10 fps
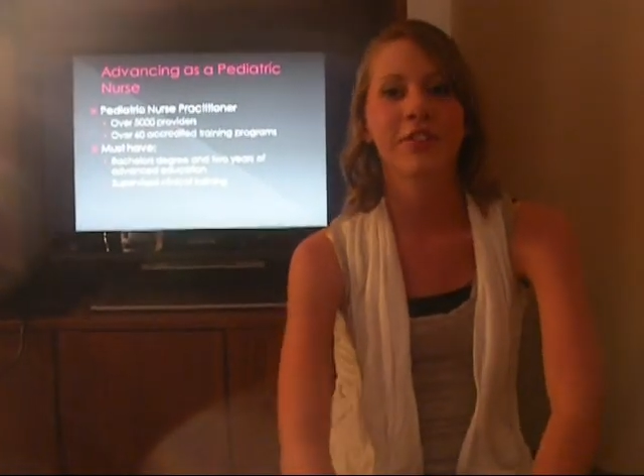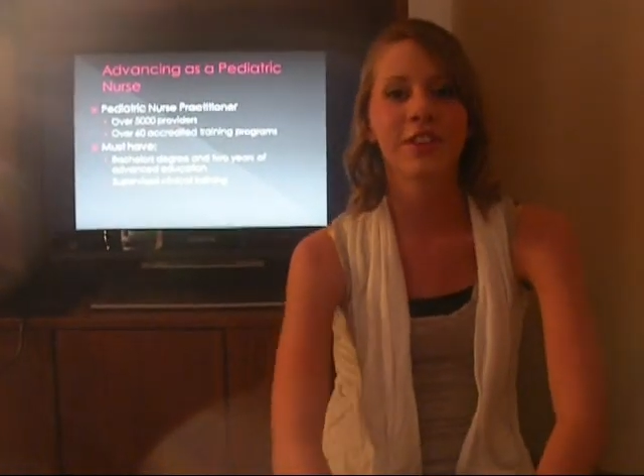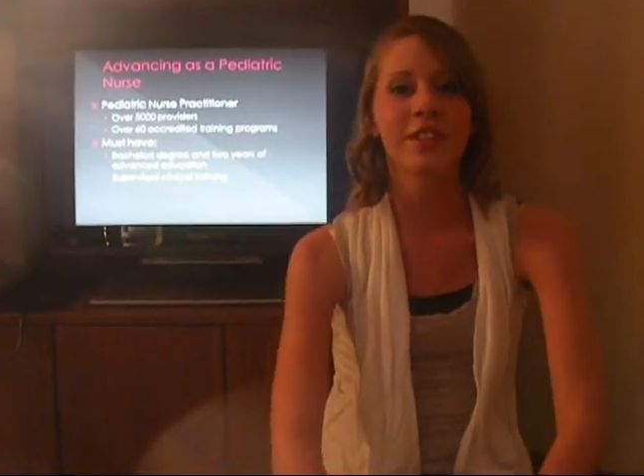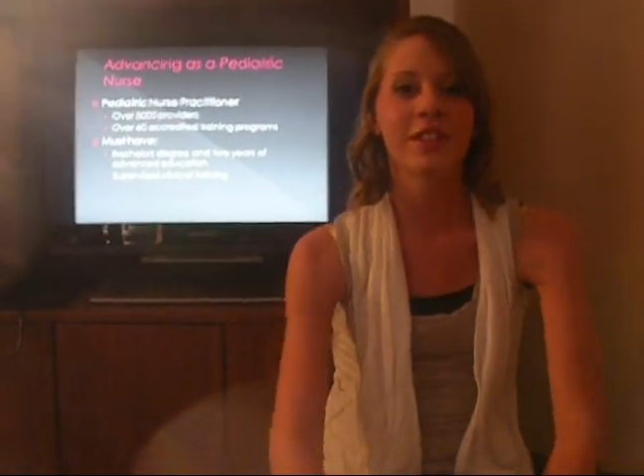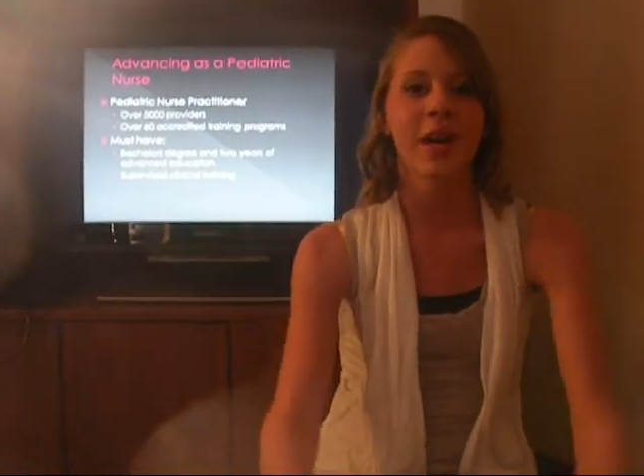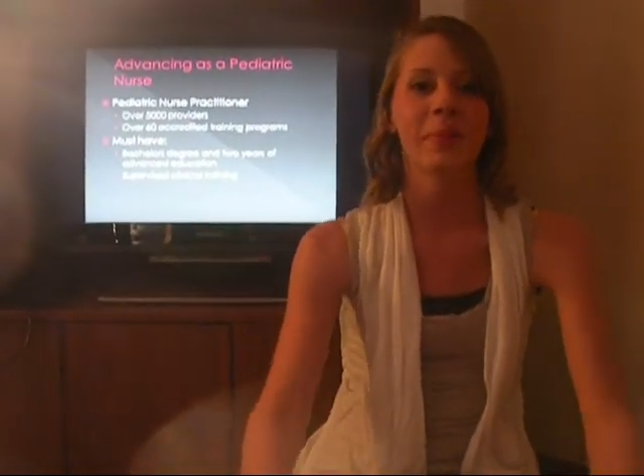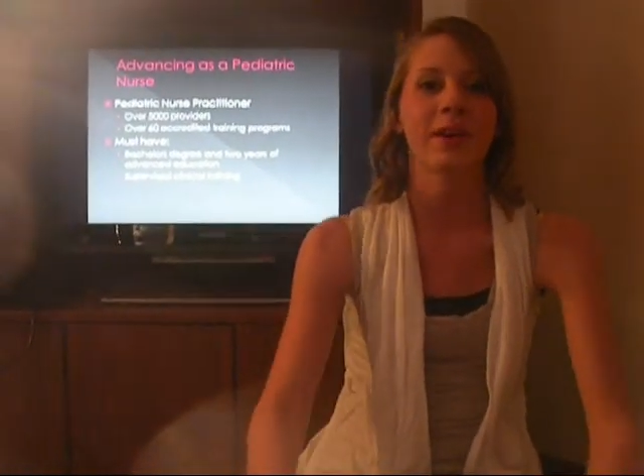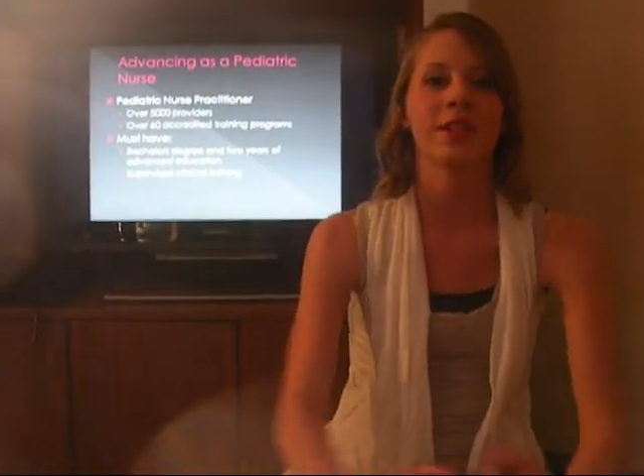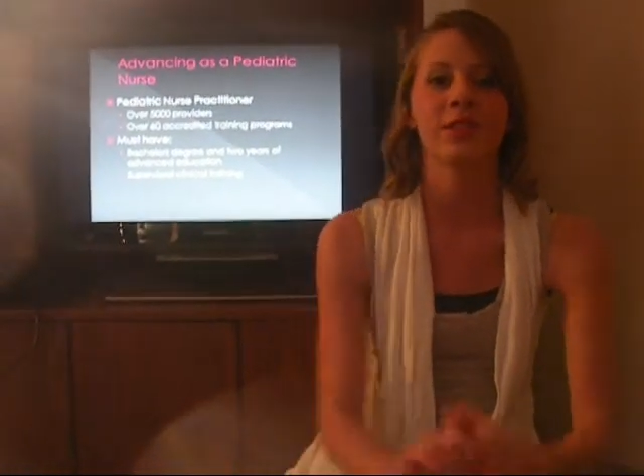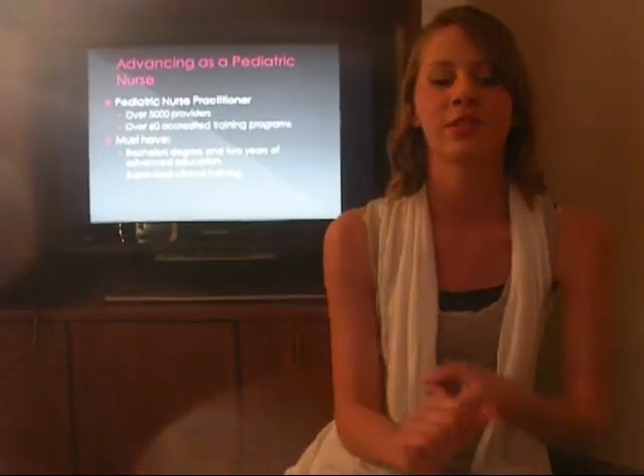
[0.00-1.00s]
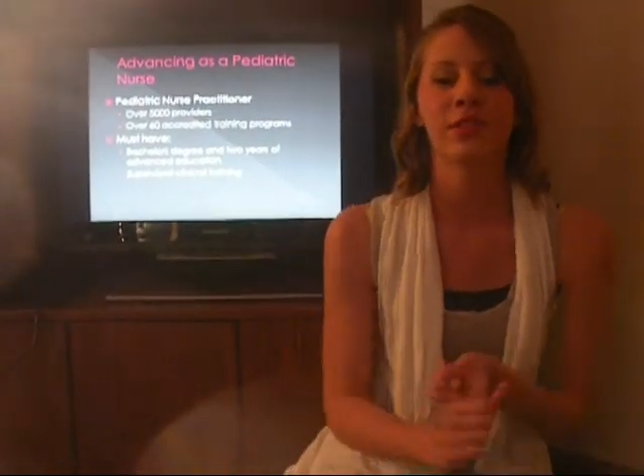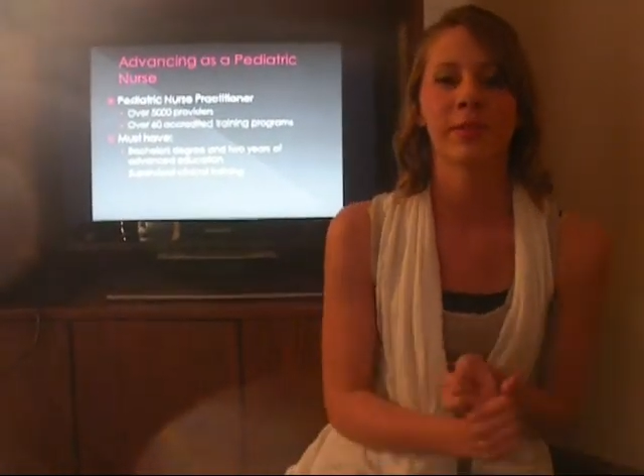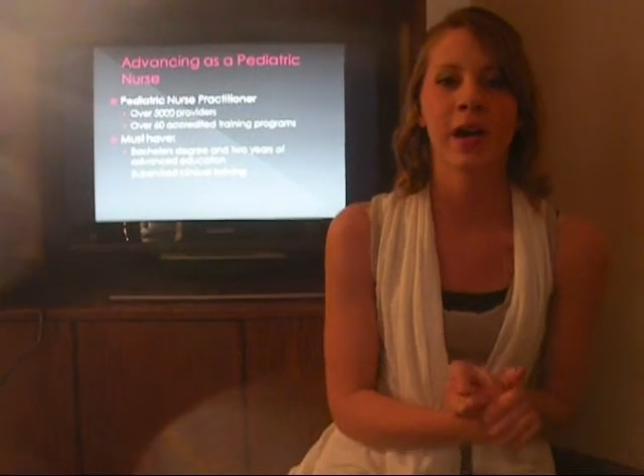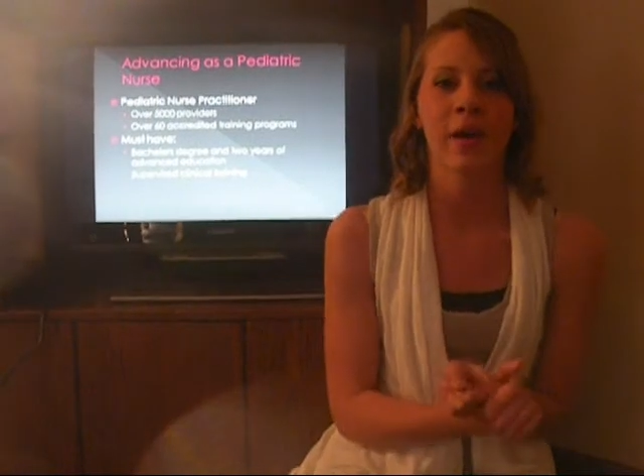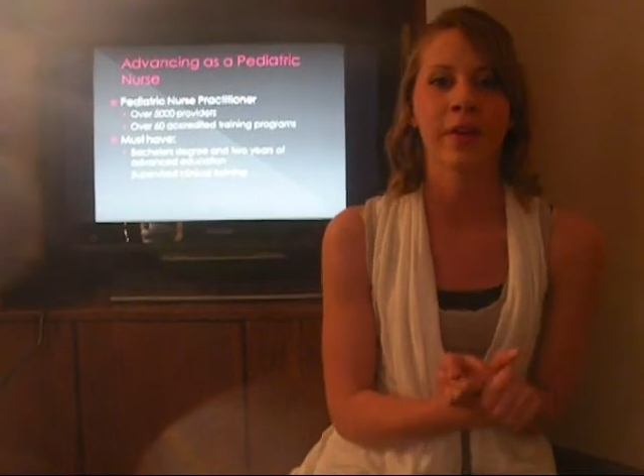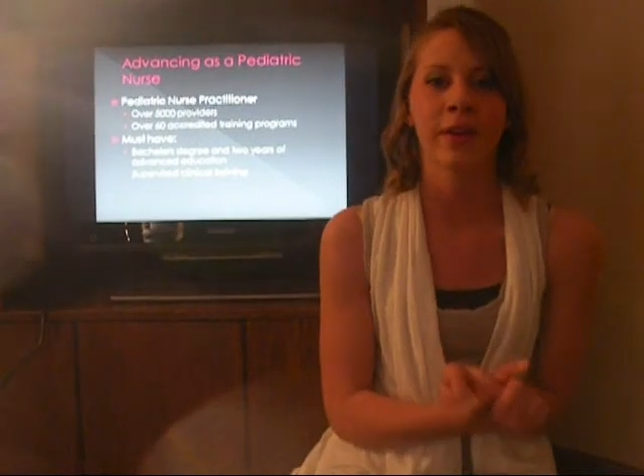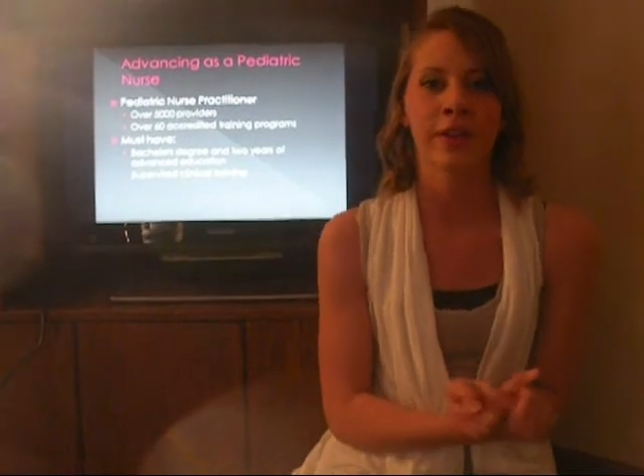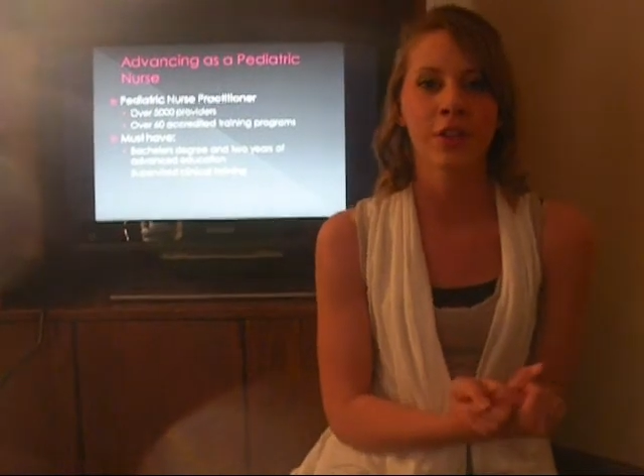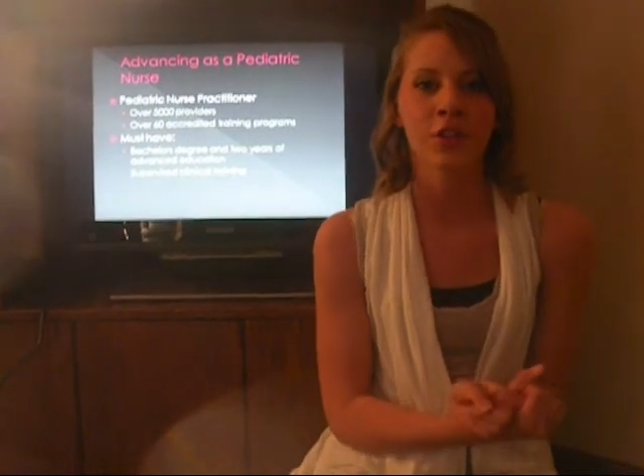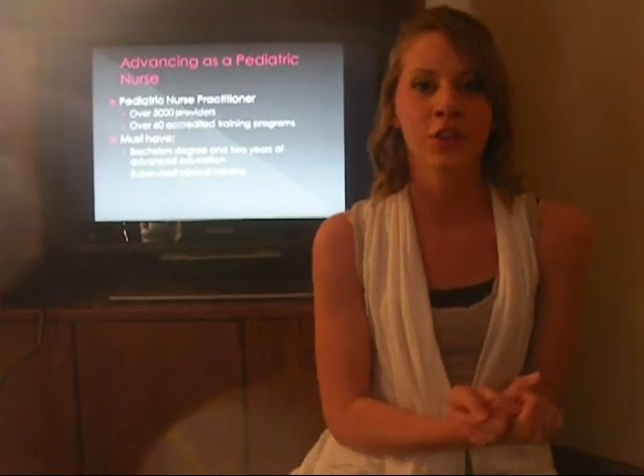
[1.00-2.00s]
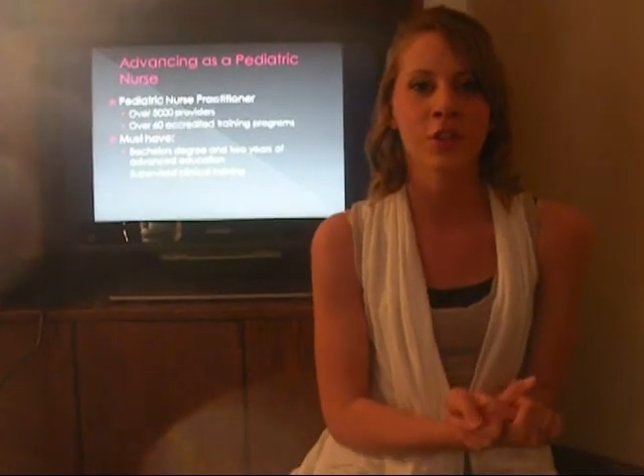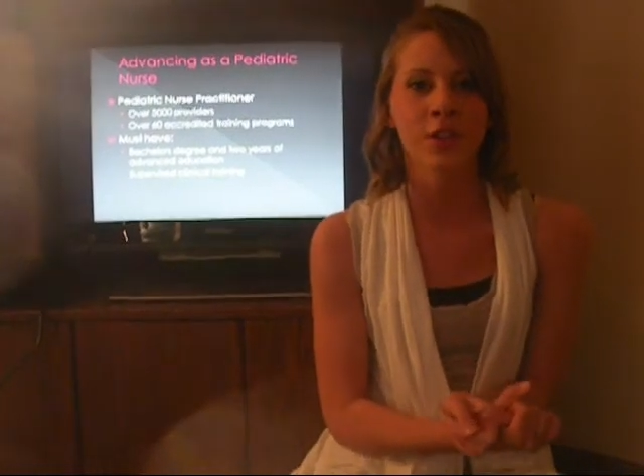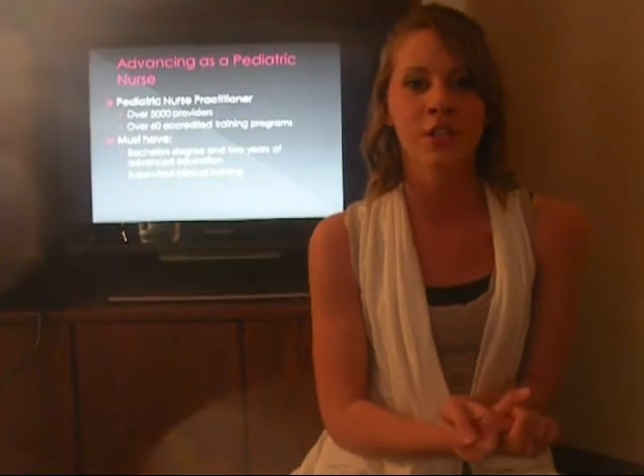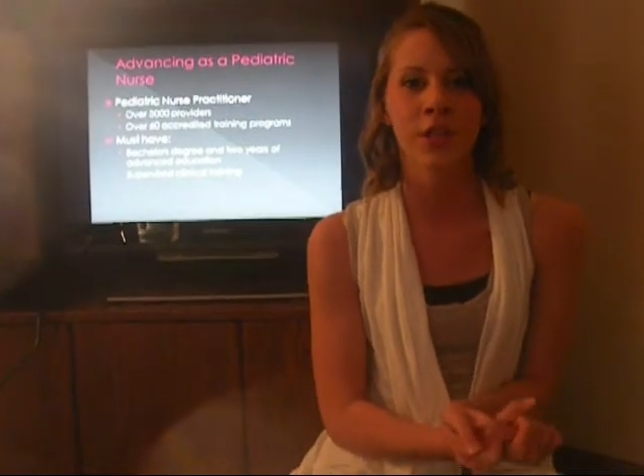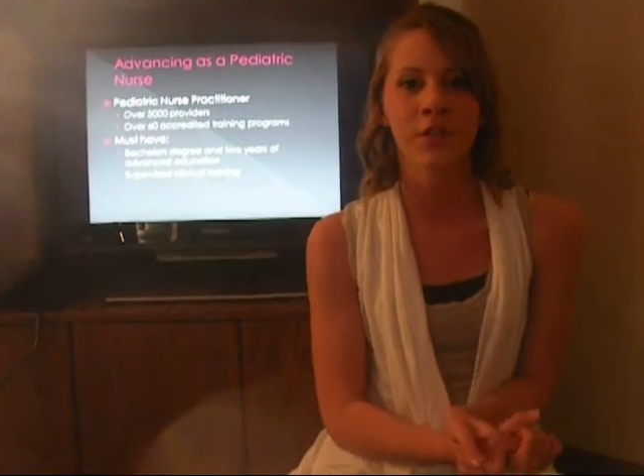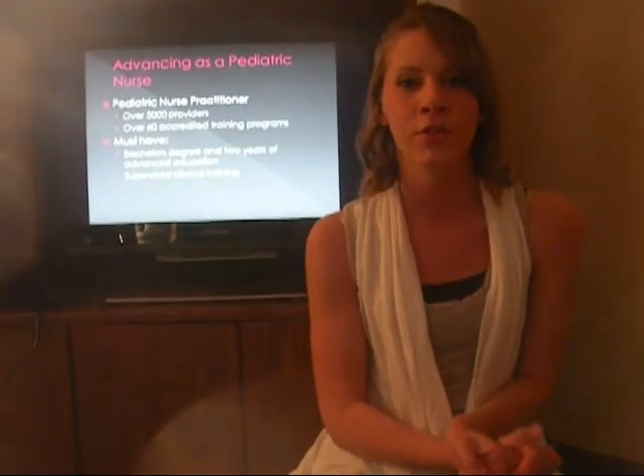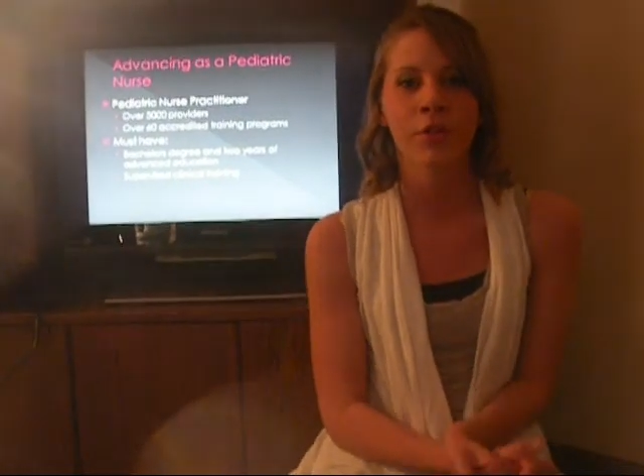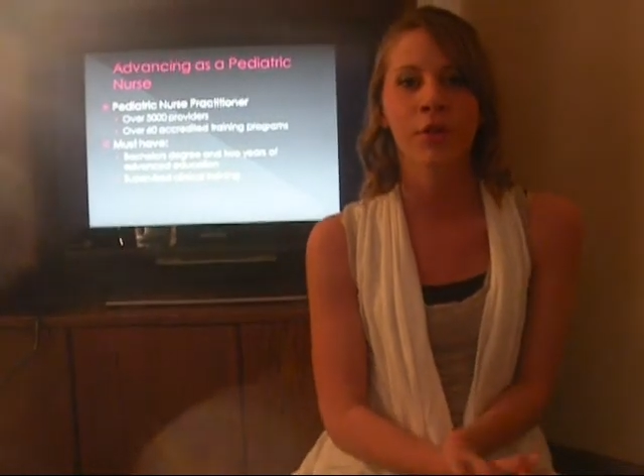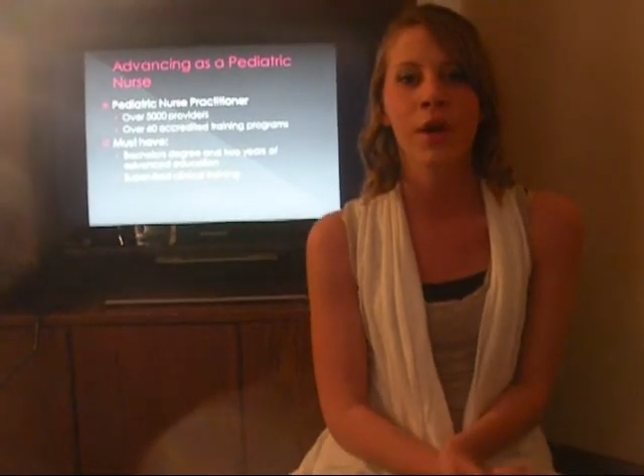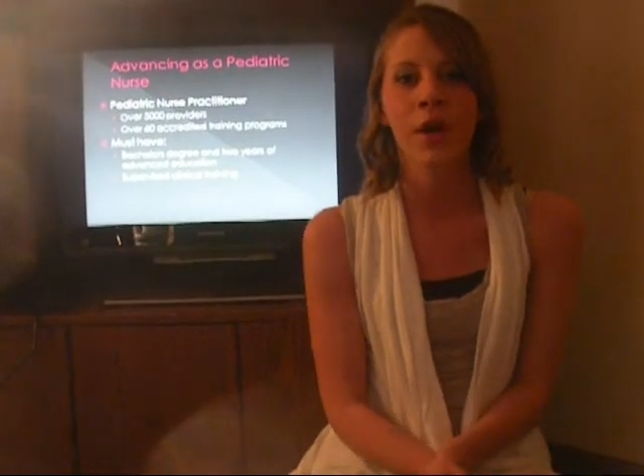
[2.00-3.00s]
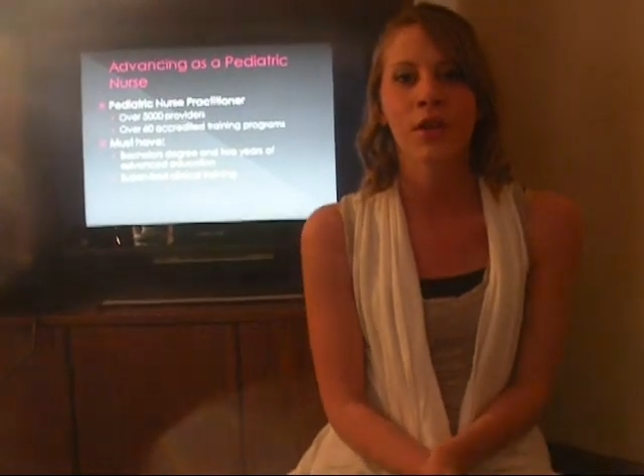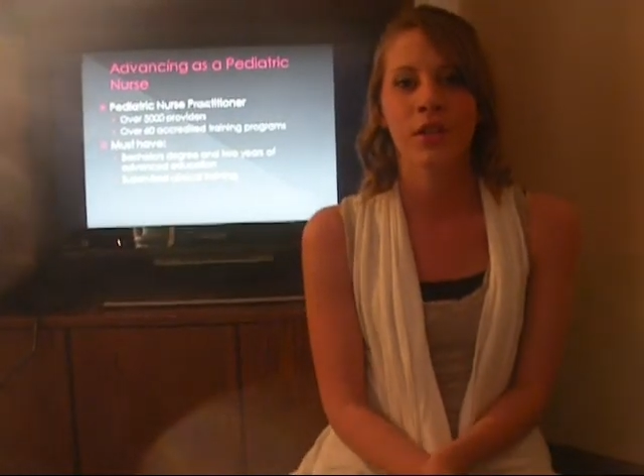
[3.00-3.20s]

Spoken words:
the first step is to become a registered nurse either through